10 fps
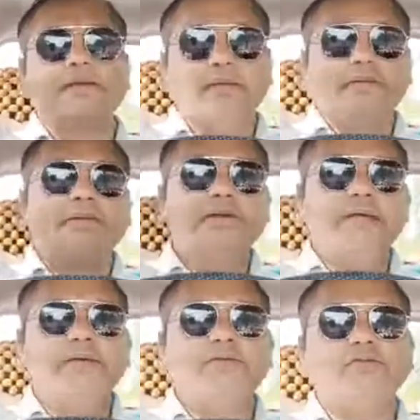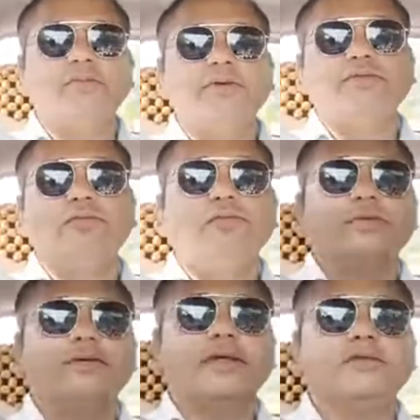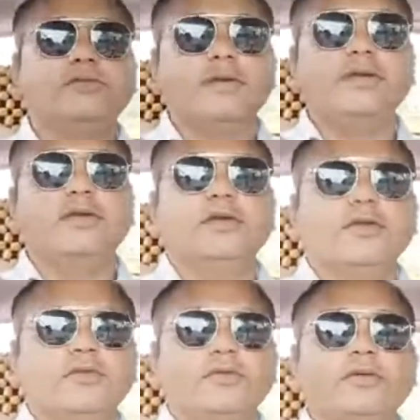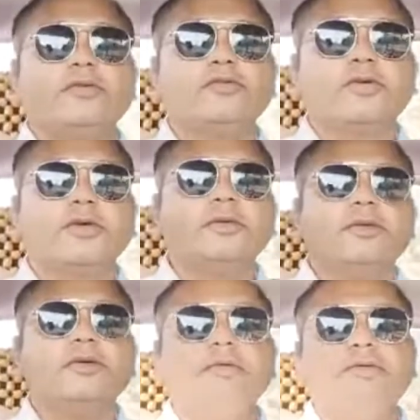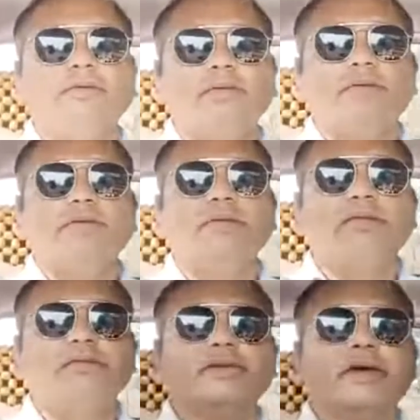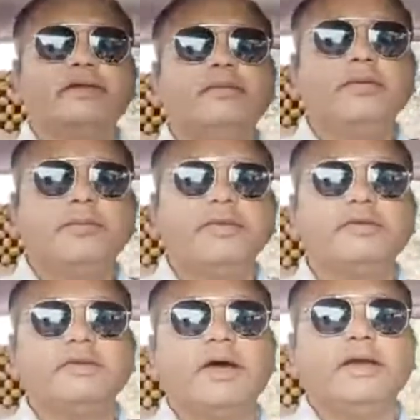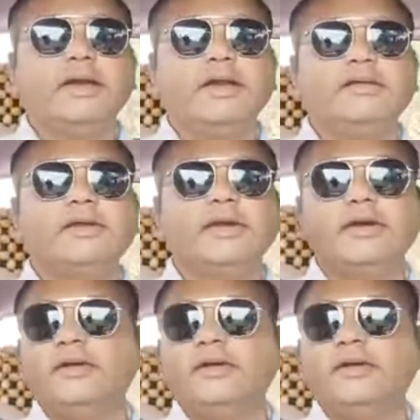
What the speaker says: but thank you so much whosoever has joined. So I was talking about the CISM preparation. I understand